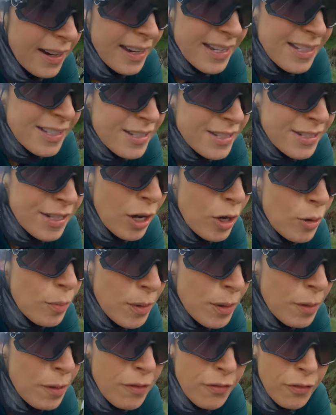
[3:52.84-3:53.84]
It's so
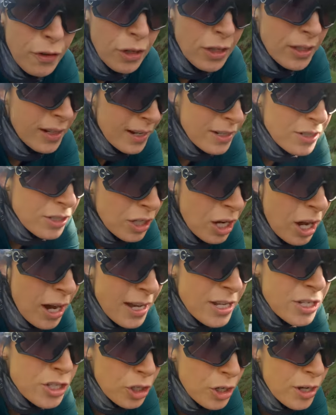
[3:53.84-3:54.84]
beautiful, and I just
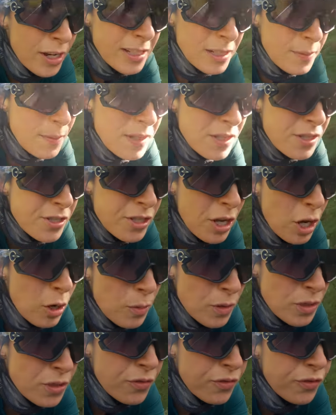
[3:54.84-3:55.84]
can't enjoy it because I'm in so
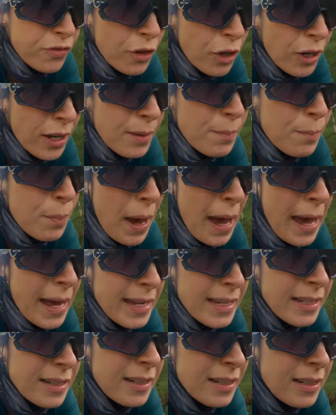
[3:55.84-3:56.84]
much
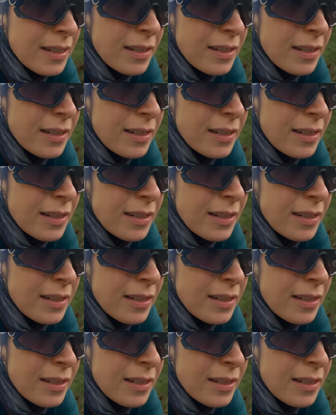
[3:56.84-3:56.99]
pain.